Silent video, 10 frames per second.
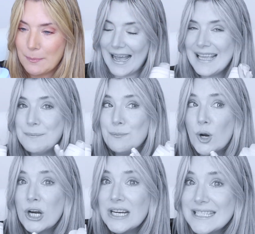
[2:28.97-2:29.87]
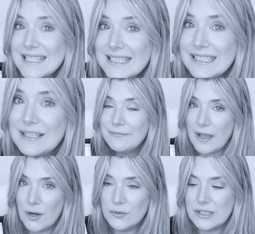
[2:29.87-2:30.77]
I personally
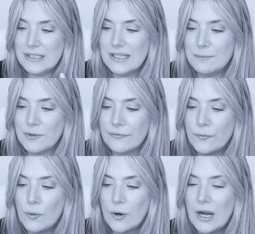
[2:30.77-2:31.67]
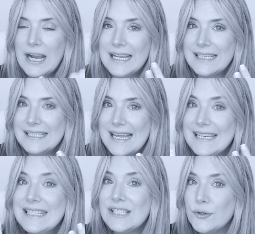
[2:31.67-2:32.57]
found number 4
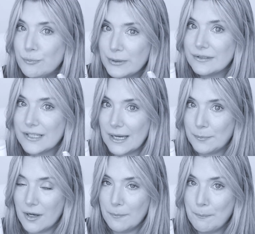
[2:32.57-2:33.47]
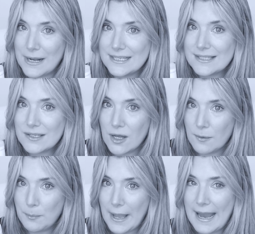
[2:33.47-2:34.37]
tended to build up on my
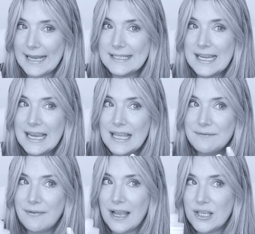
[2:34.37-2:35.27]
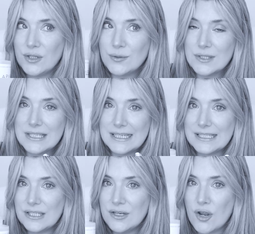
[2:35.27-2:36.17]
scalp, and if I used
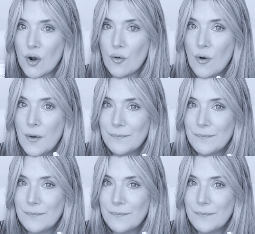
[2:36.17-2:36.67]
it, you know,